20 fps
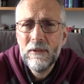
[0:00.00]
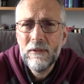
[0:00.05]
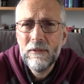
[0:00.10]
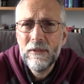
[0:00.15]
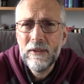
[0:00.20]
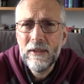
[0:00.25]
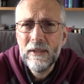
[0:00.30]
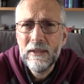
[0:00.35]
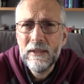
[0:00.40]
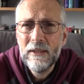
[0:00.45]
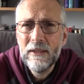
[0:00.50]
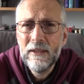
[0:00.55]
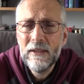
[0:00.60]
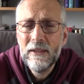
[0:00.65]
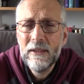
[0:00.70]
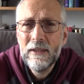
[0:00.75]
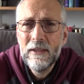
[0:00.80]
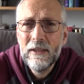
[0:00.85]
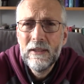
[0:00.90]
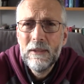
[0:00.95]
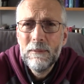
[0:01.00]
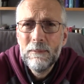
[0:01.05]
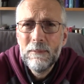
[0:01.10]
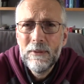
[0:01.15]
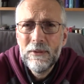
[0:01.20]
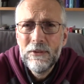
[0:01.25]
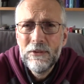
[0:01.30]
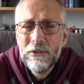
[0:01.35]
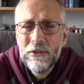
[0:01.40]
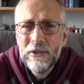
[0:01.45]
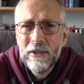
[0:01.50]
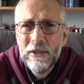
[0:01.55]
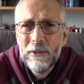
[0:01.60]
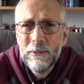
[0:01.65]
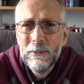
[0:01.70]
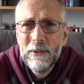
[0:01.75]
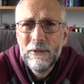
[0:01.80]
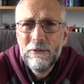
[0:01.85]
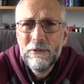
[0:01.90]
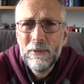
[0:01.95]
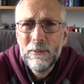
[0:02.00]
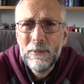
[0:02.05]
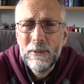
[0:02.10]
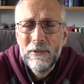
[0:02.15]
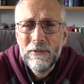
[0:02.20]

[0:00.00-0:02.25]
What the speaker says: If they turn away from you,